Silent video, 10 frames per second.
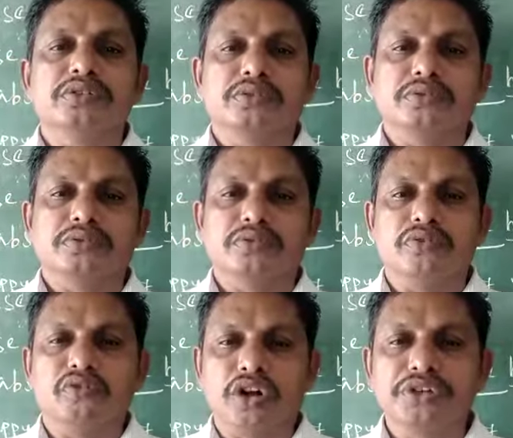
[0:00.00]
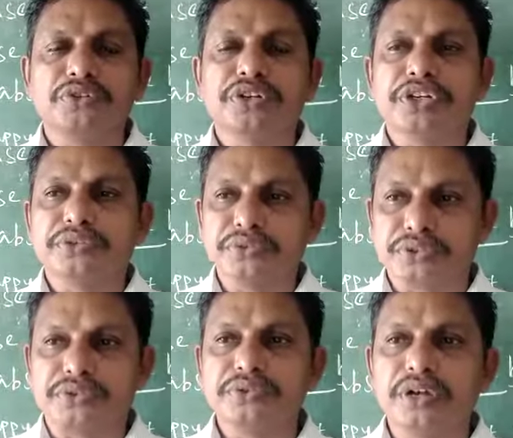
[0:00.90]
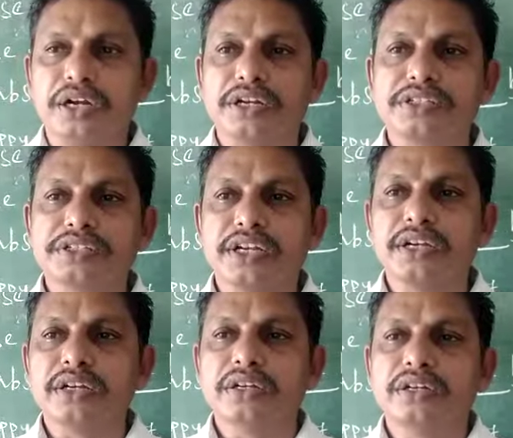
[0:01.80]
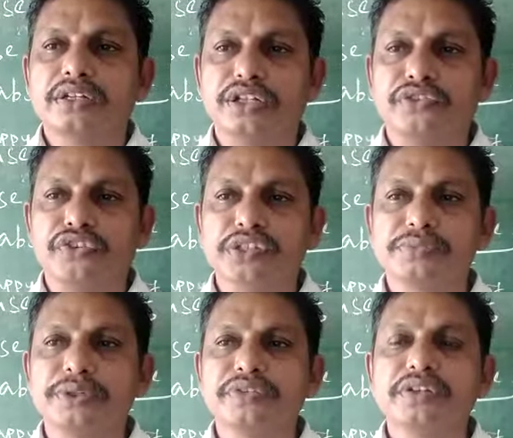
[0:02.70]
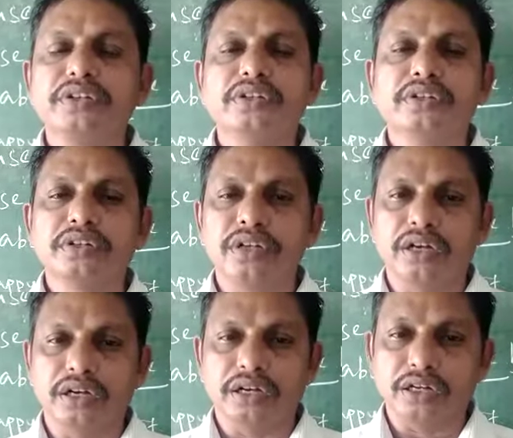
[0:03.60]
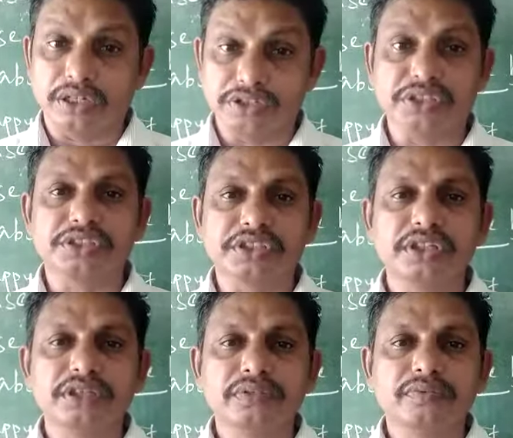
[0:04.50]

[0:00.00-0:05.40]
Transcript: So what you need to is to understand the difference between conjunction